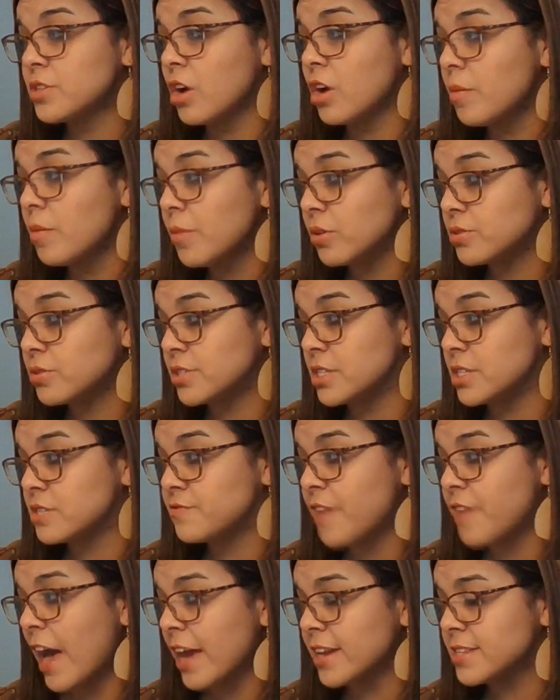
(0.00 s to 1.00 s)
almost as
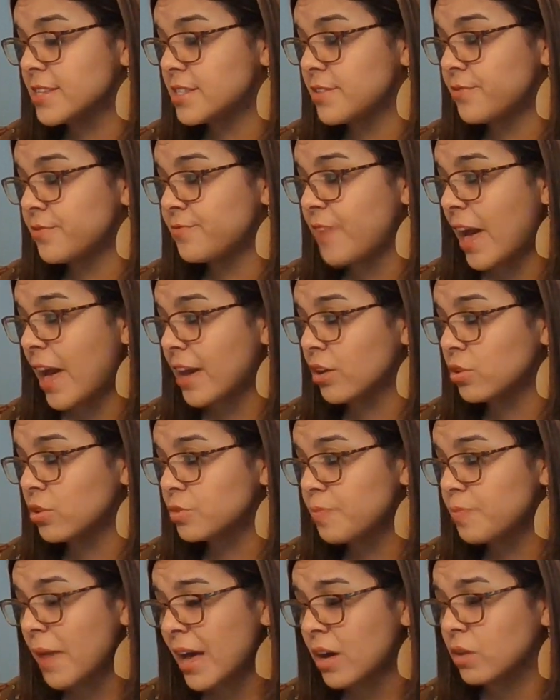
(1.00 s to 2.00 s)
fat as the fat old
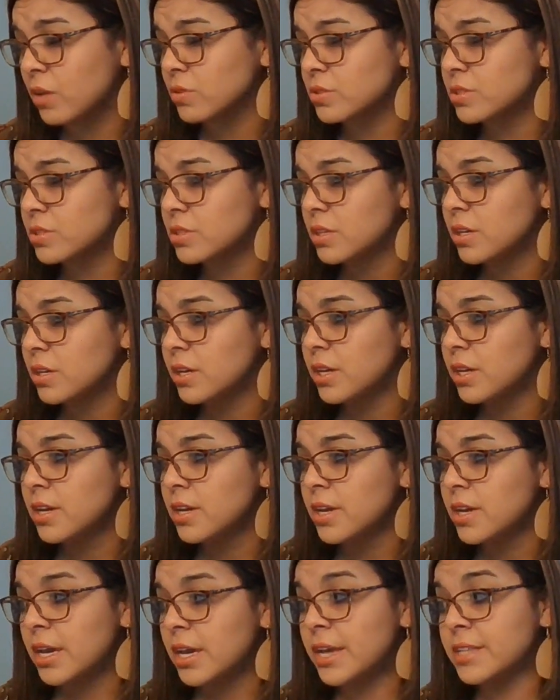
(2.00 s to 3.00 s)
mouse.
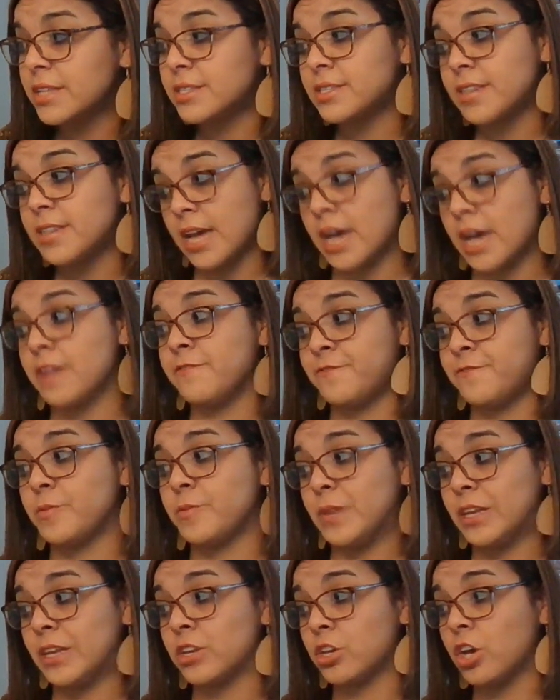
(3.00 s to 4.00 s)
"It's time for
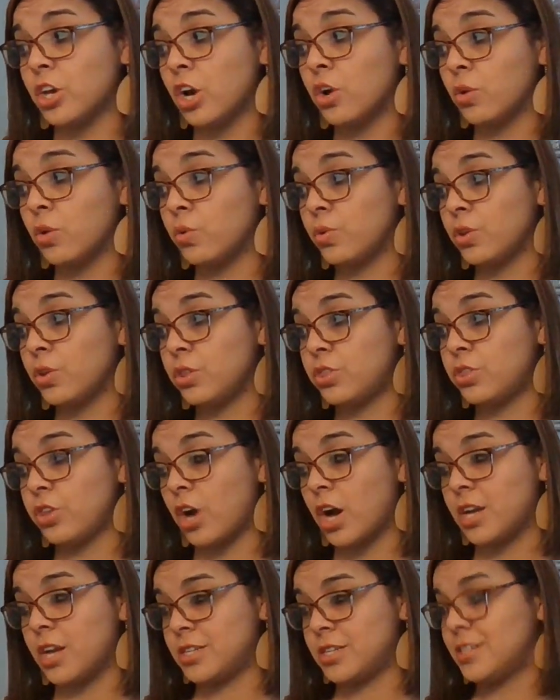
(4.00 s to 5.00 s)
me to go,"
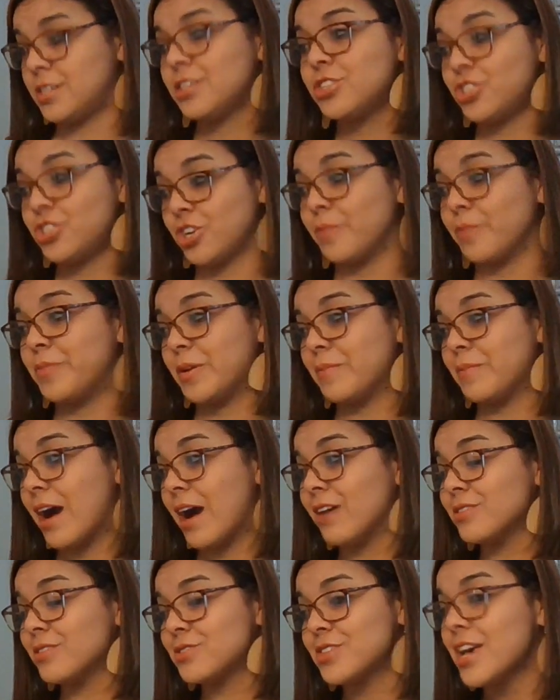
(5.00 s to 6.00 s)
thought Jumping
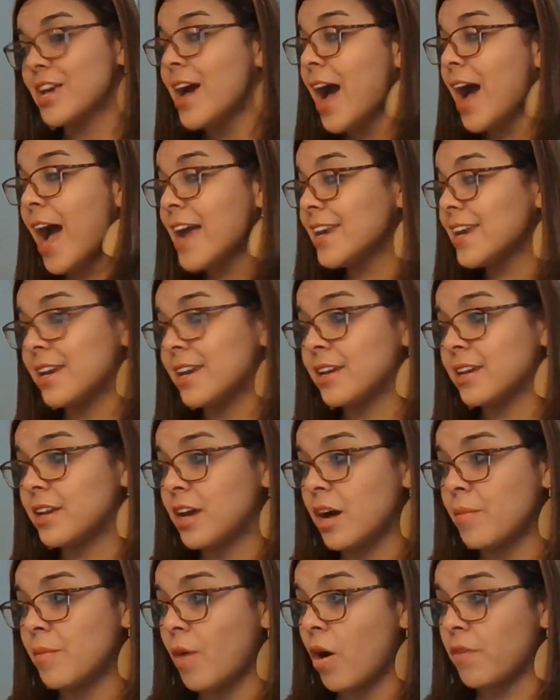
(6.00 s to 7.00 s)
Mouse. "I didn't
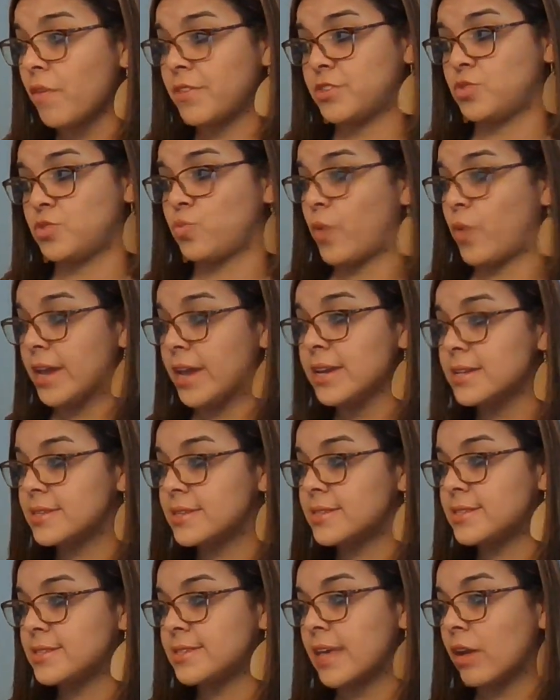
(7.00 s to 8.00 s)
come all this way to
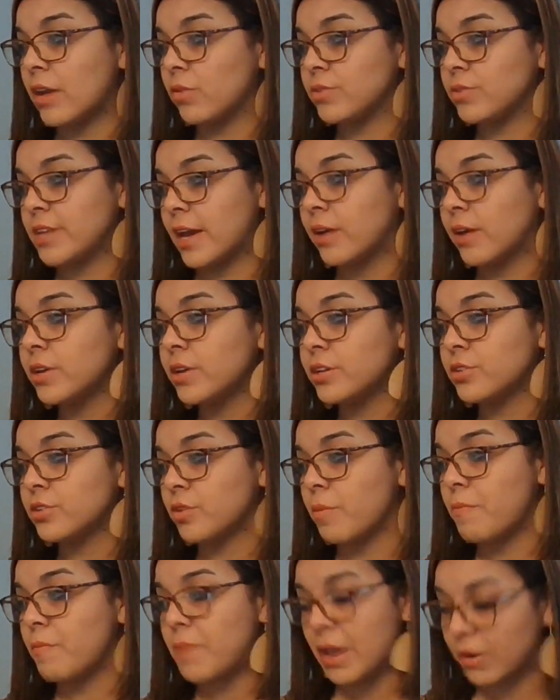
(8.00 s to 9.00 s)
settle down under
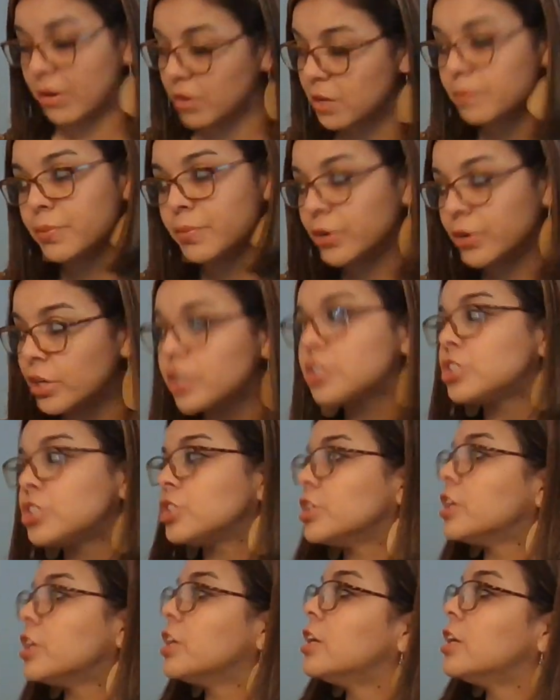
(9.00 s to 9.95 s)
a berry bush."